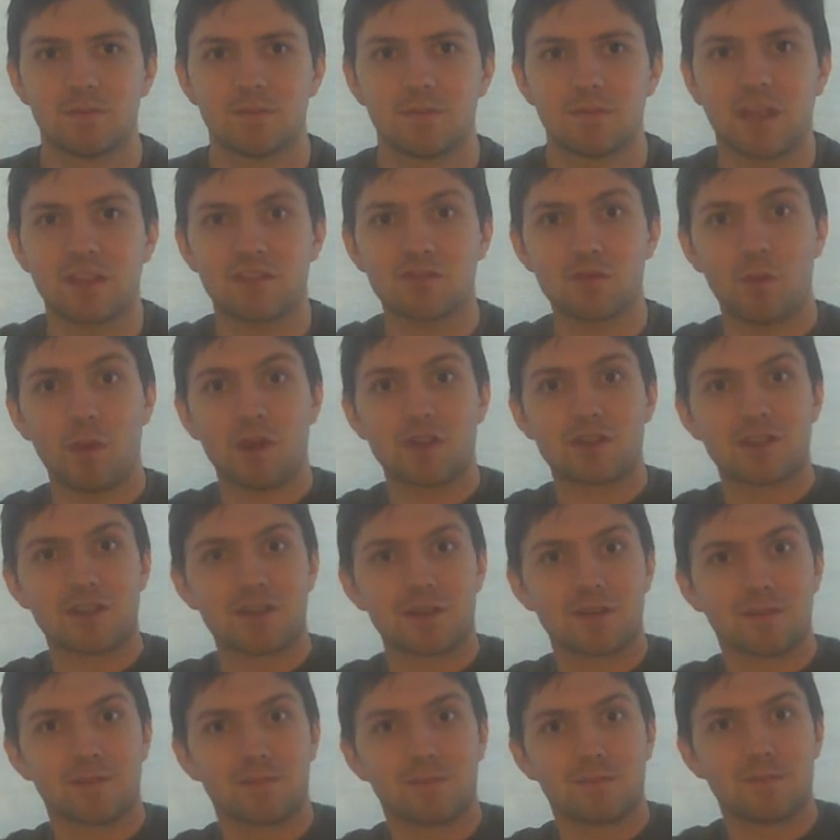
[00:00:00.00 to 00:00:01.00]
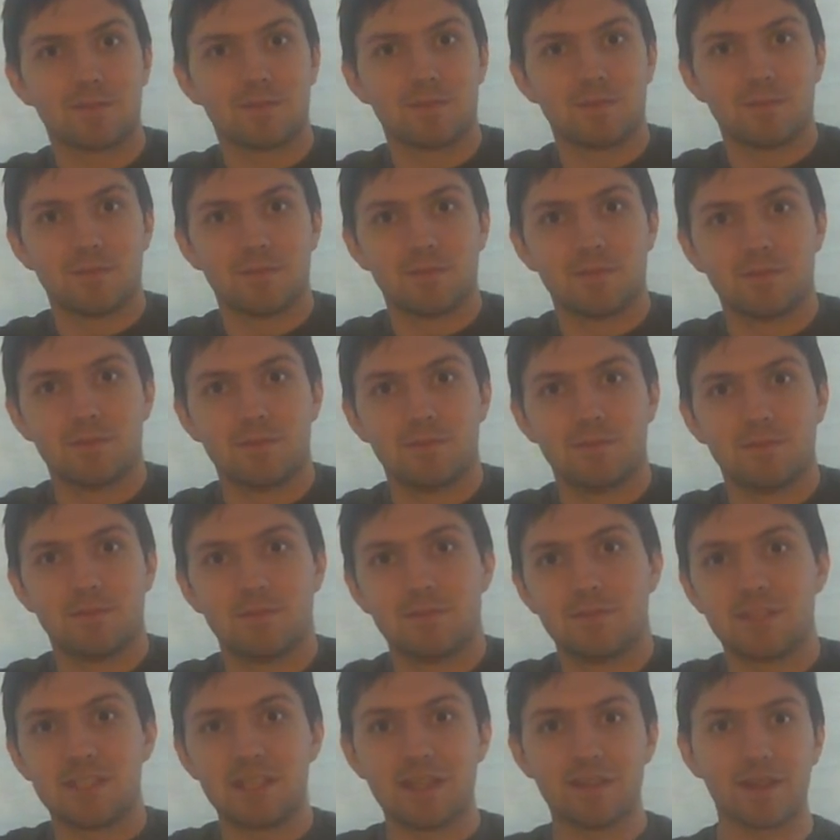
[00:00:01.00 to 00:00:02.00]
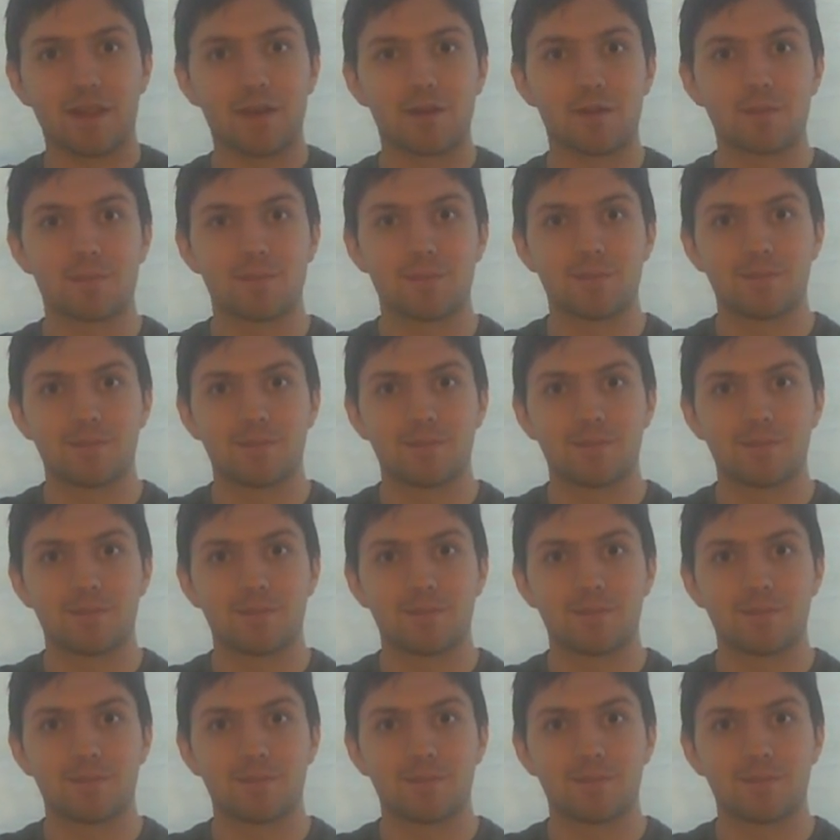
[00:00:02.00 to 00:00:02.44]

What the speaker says: Thanks for watching. See you later.